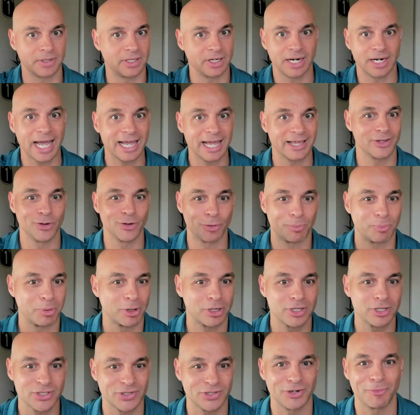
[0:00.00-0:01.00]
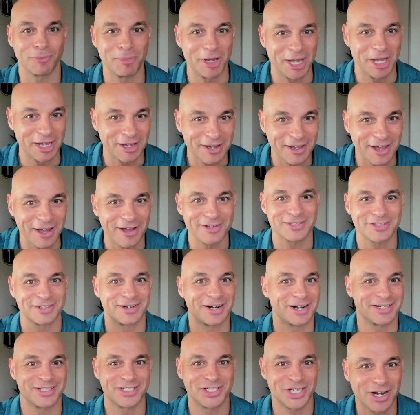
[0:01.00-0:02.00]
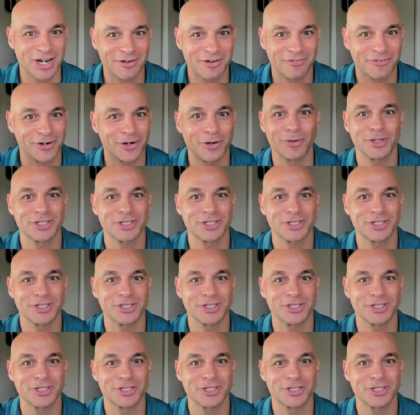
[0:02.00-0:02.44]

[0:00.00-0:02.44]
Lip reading: They're not your personal bank accounts. They're not Jennifer.